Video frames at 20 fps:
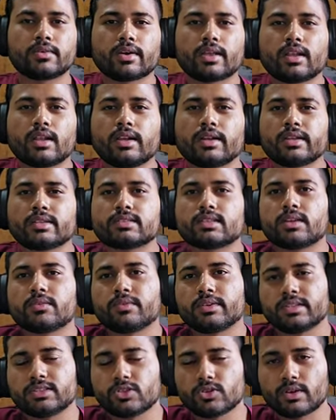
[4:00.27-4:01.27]
analytics and
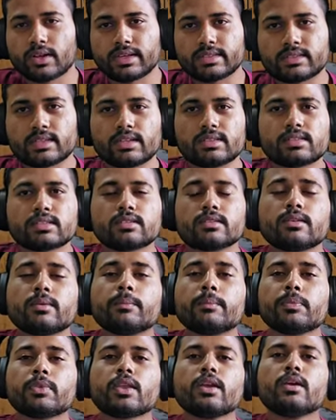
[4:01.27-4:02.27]
visualization,
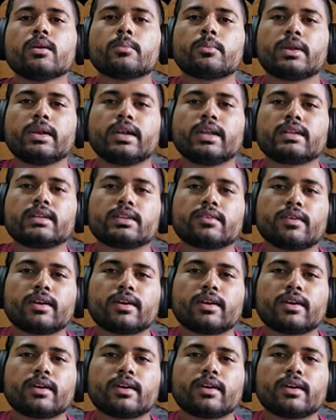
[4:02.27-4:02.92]
predictive